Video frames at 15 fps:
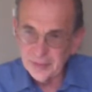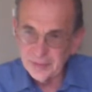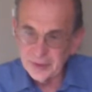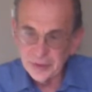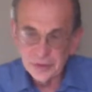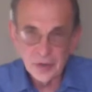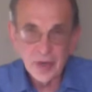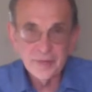
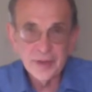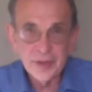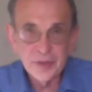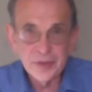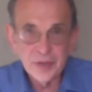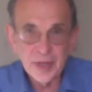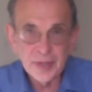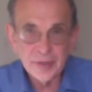driving a
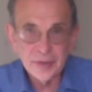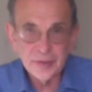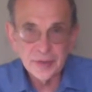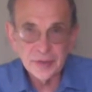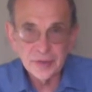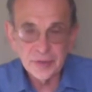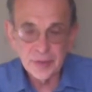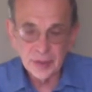tractor and
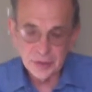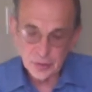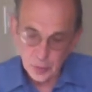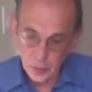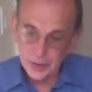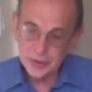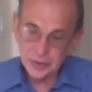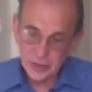a
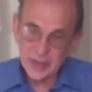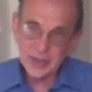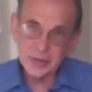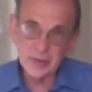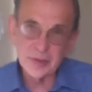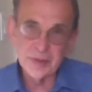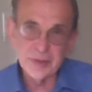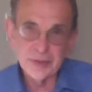toy tractor
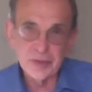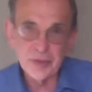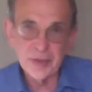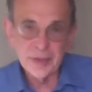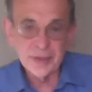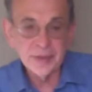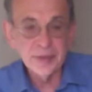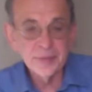and a
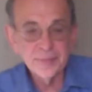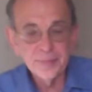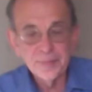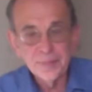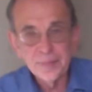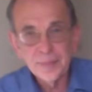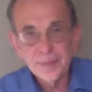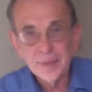trailer.
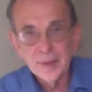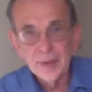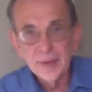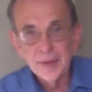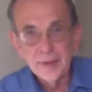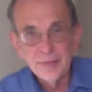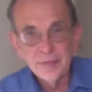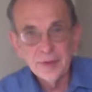
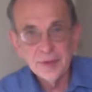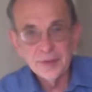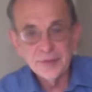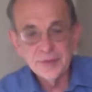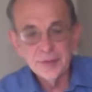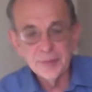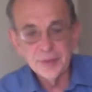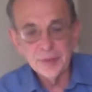Very
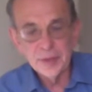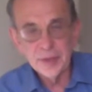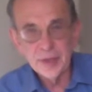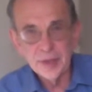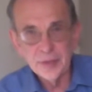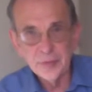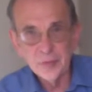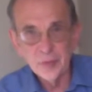similar
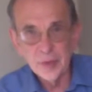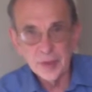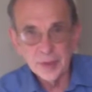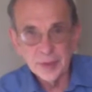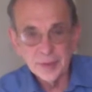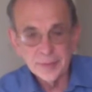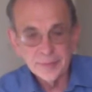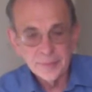kind of work.
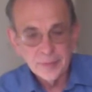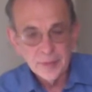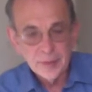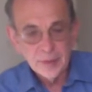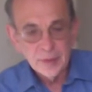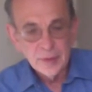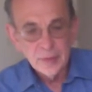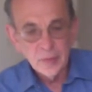
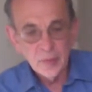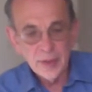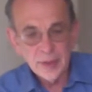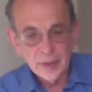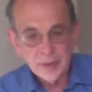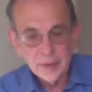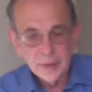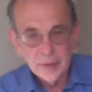Well,